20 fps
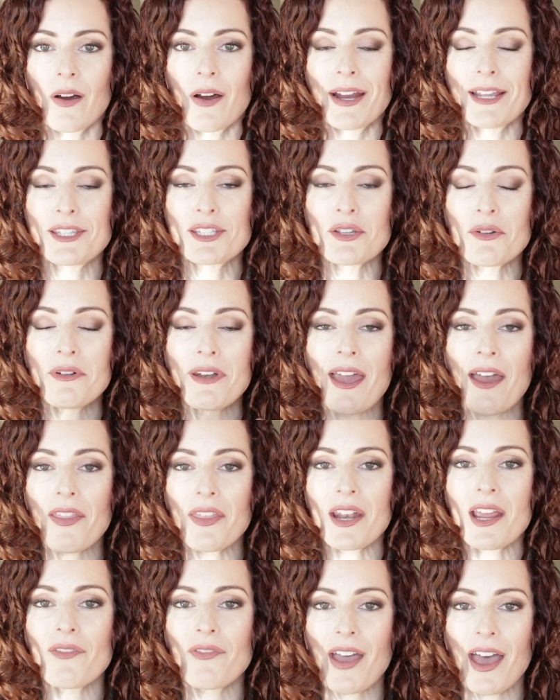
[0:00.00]
All right, so now
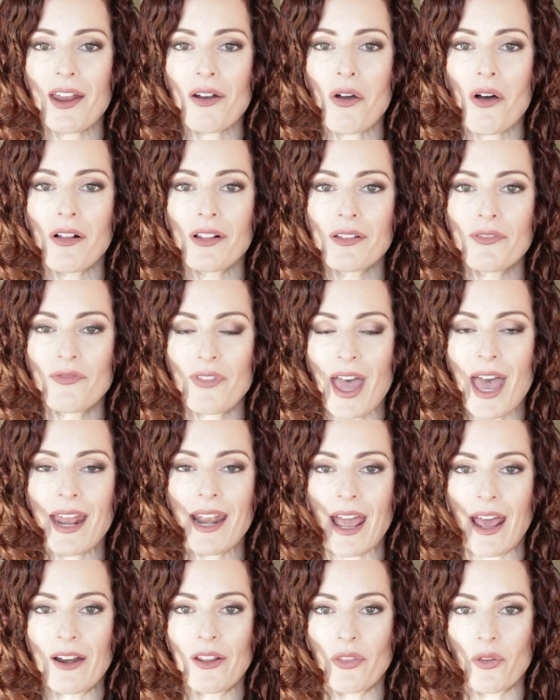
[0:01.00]
that I've got all of that
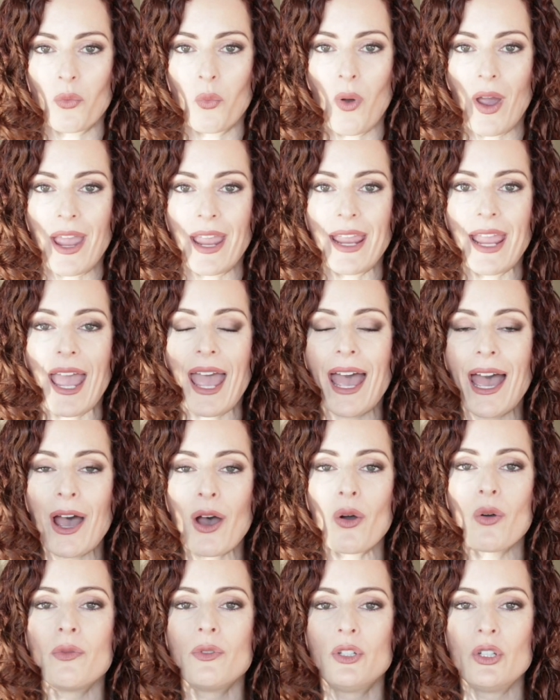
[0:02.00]
out of the way,
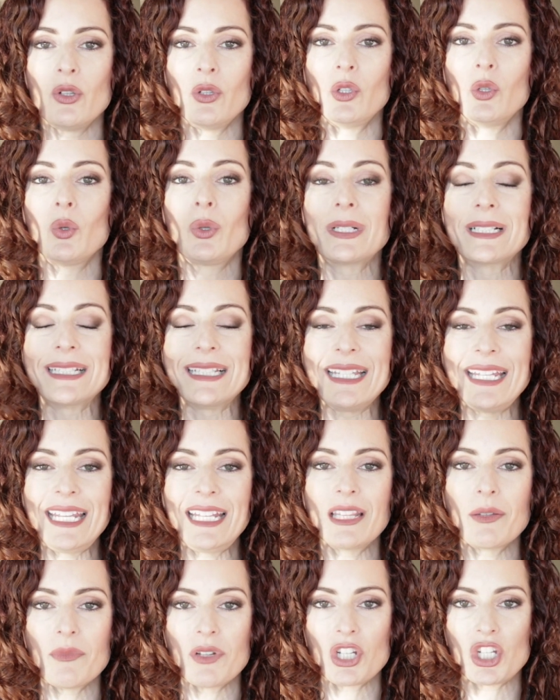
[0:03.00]
how do you
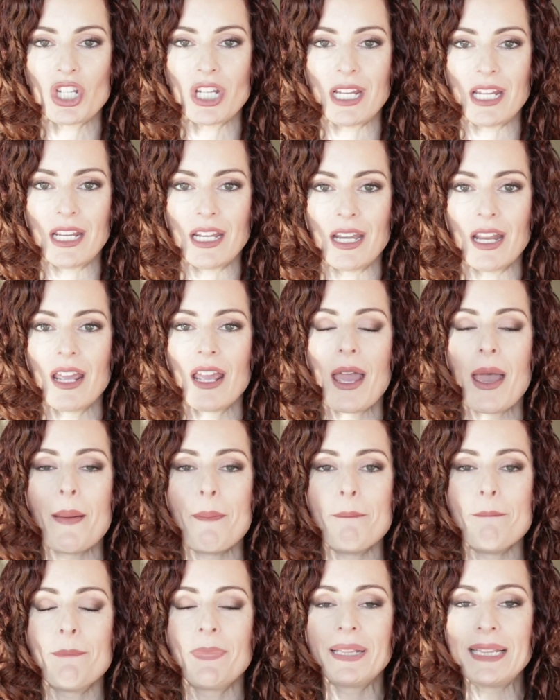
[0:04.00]
clean the machine?
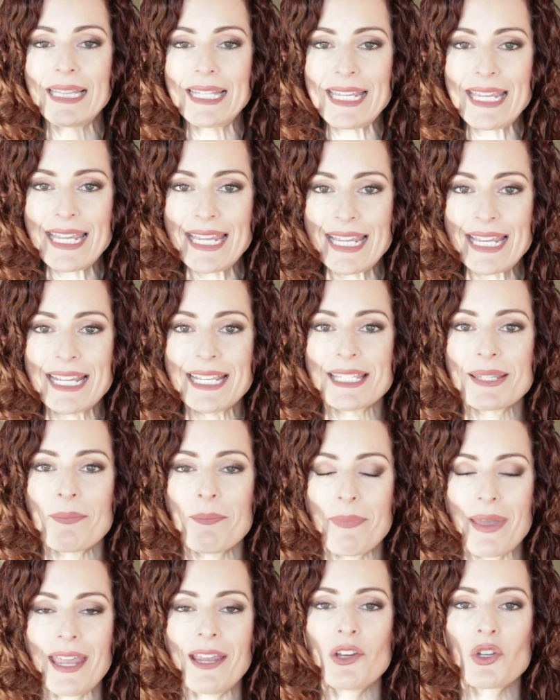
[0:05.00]
Please
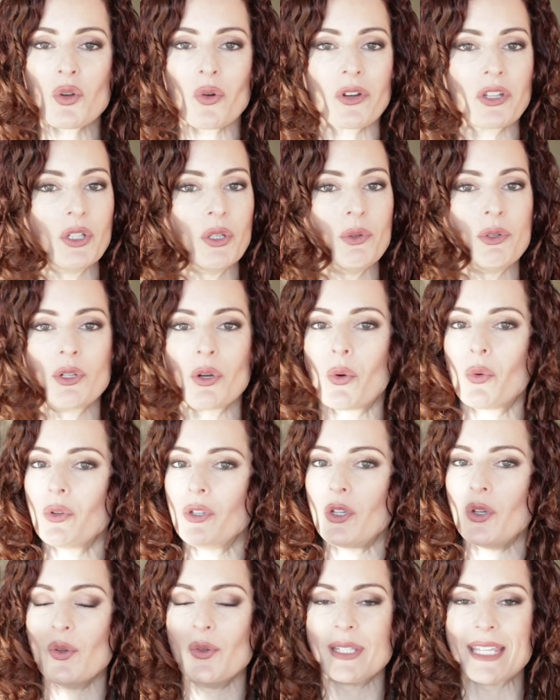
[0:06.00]
make sure you don't
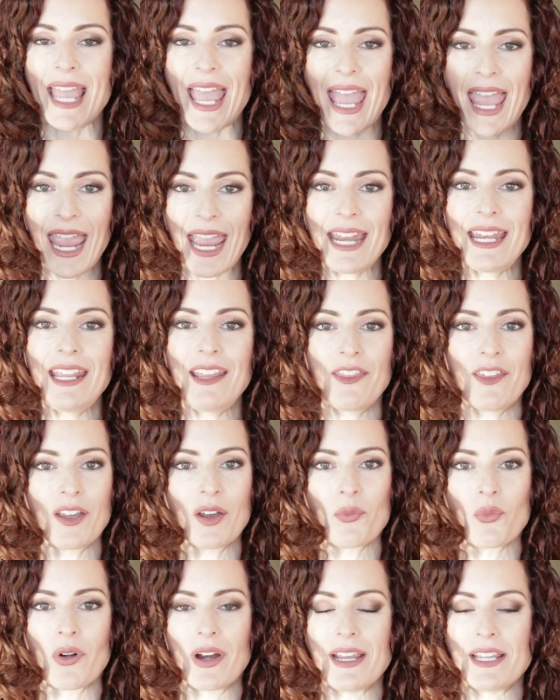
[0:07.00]
use anything
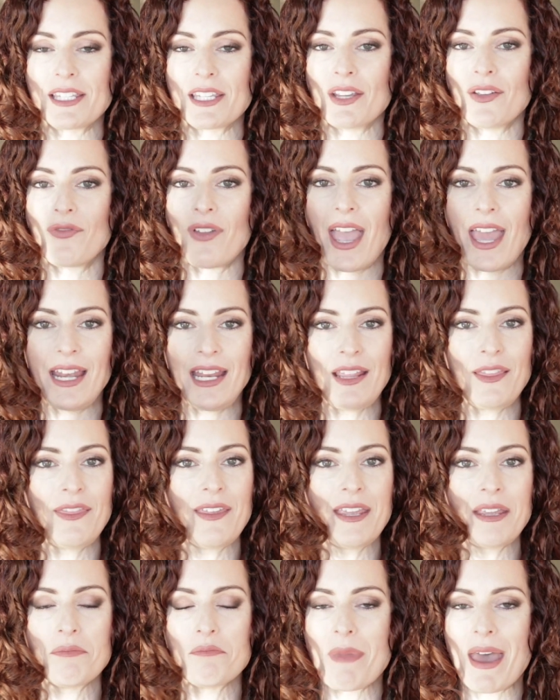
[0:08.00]
abrasive,
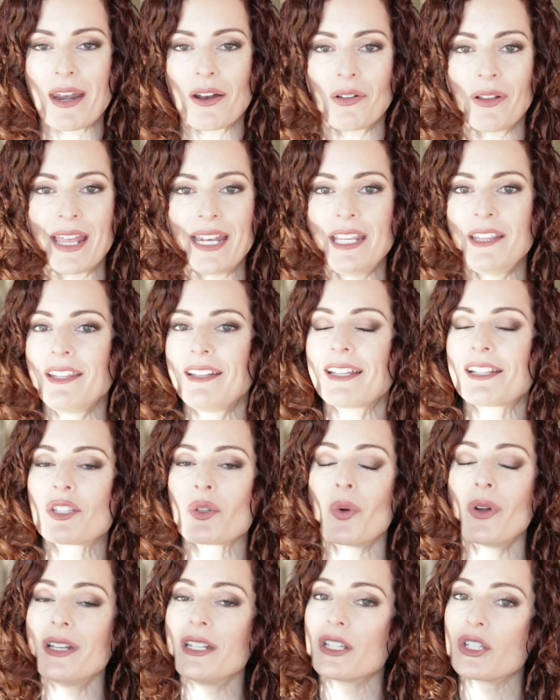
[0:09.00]
anything metal, anything that's
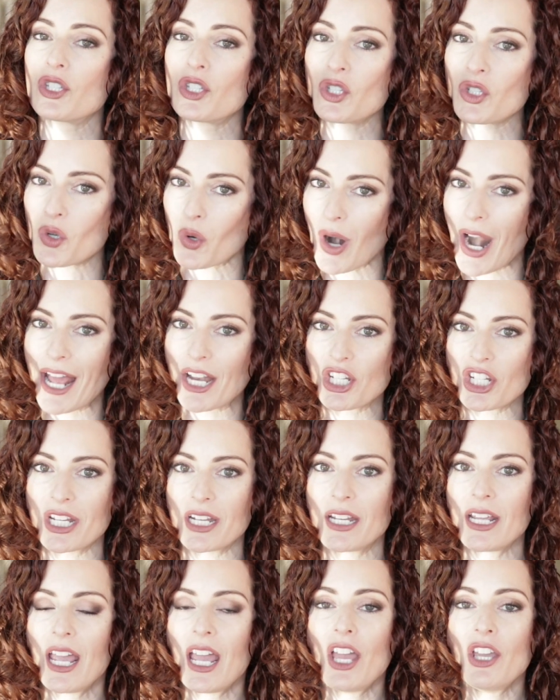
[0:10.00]
going to scratch
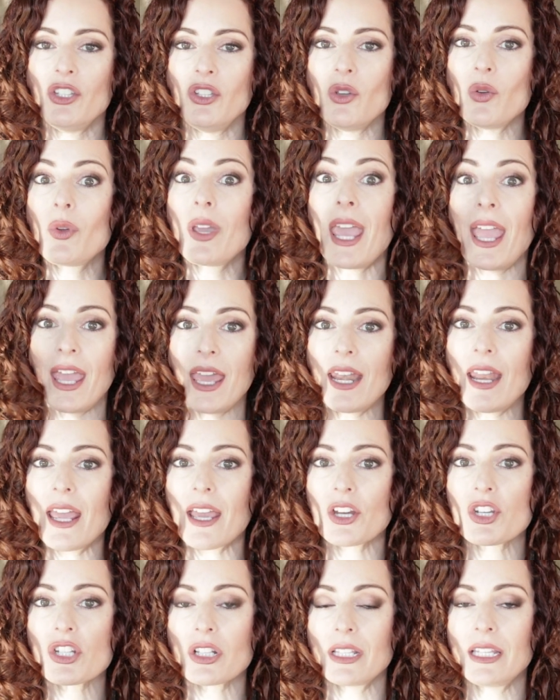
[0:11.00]
it. You can
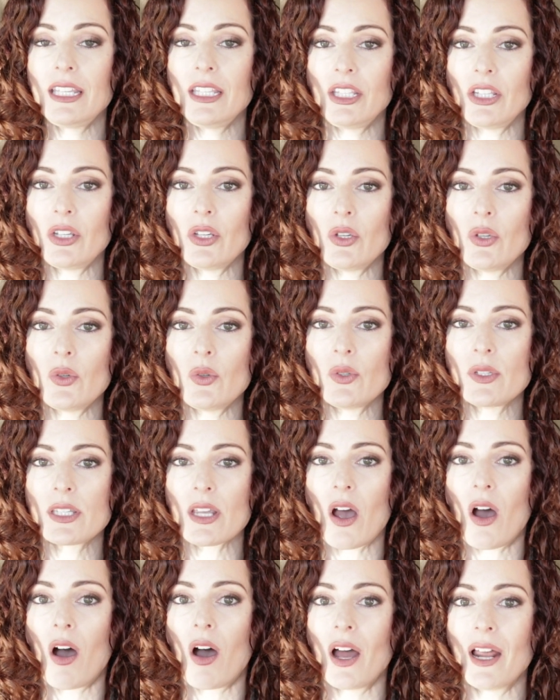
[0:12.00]
actually use
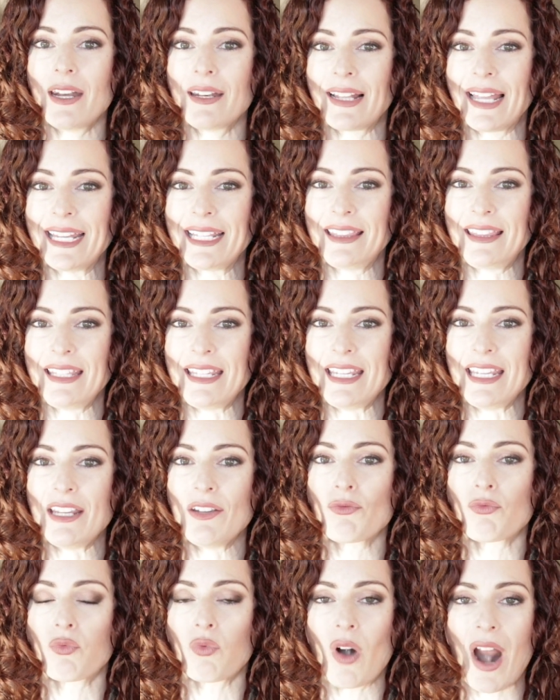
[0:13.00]
on like
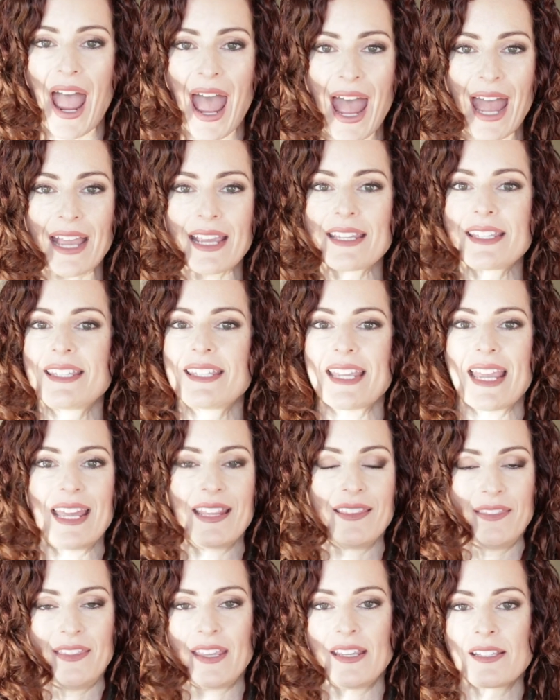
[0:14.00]
the racks
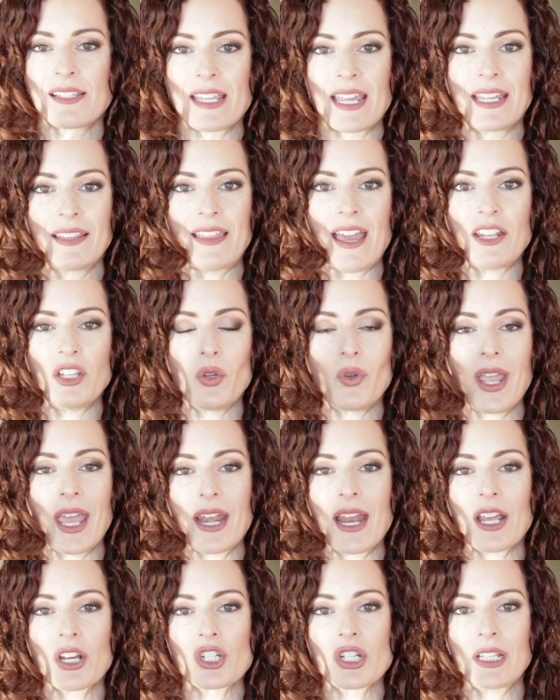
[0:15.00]
and things like that, you can
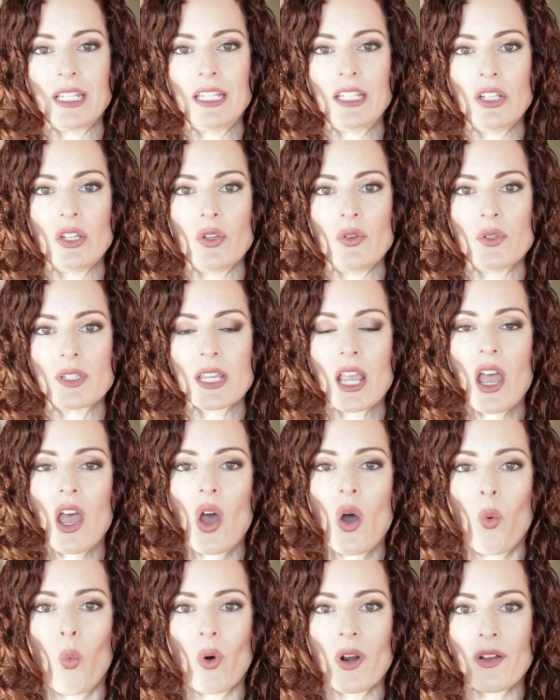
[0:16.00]
actually use
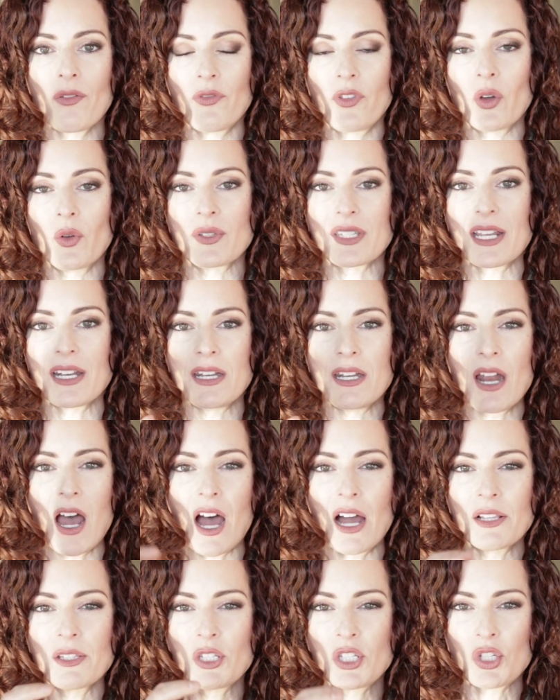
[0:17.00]
one of those
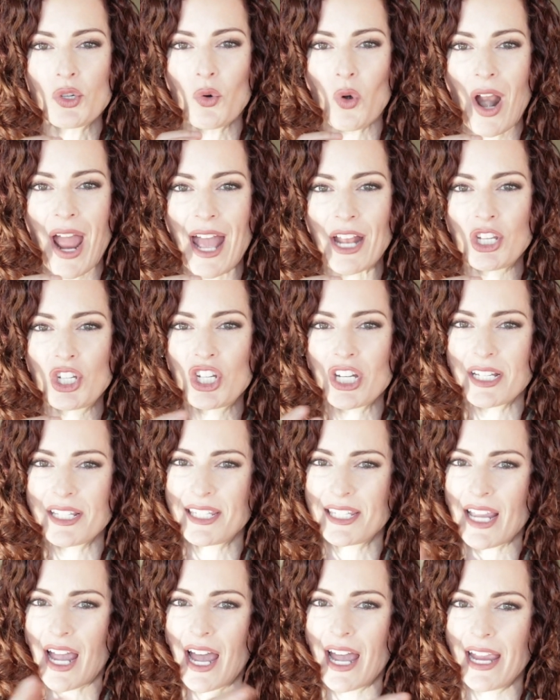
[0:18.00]
non-scratch
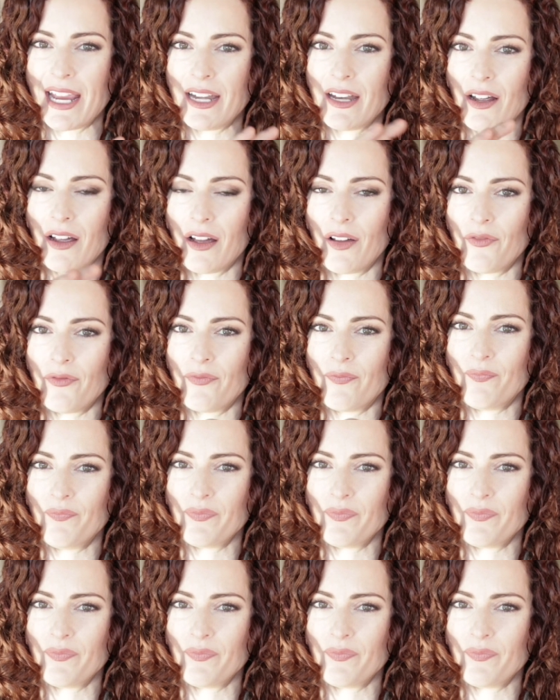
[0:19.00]
side of